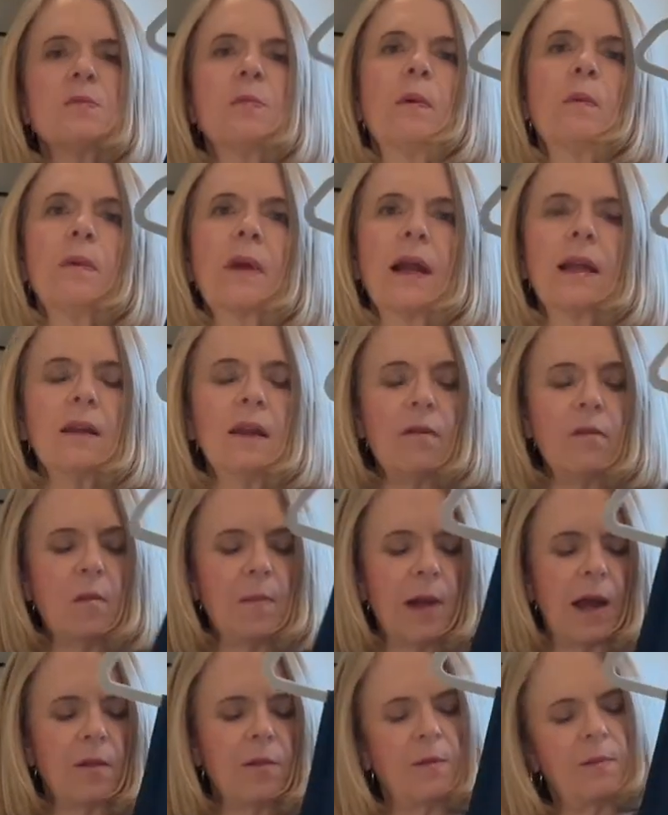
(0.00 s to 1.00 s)
But what I love
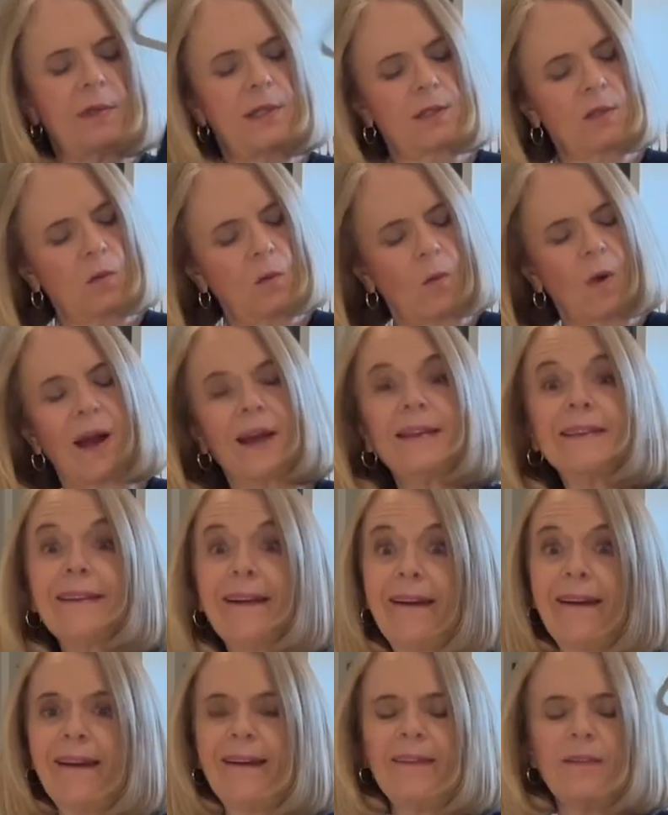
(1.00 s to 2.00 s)
about them, these are wide
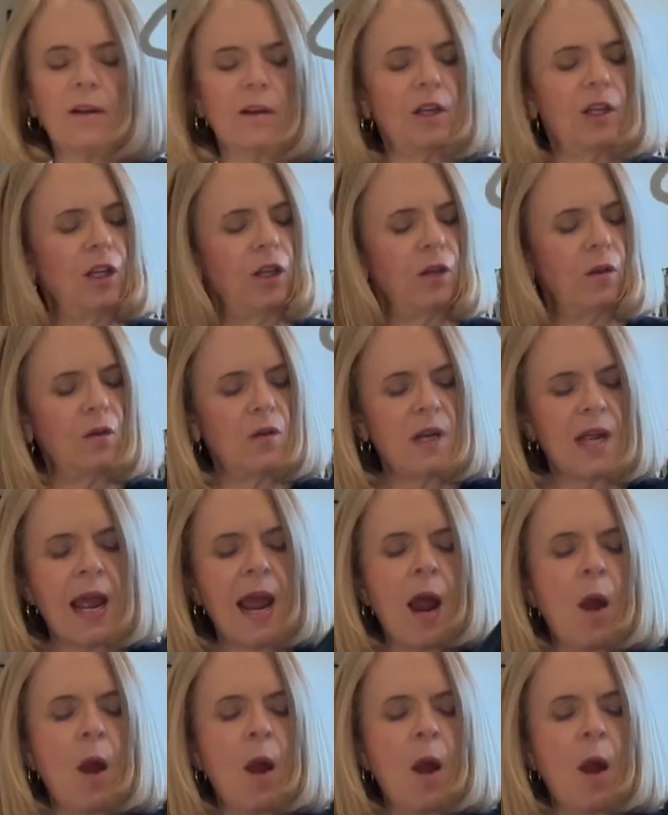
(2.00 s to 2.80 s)
leg, they're cute,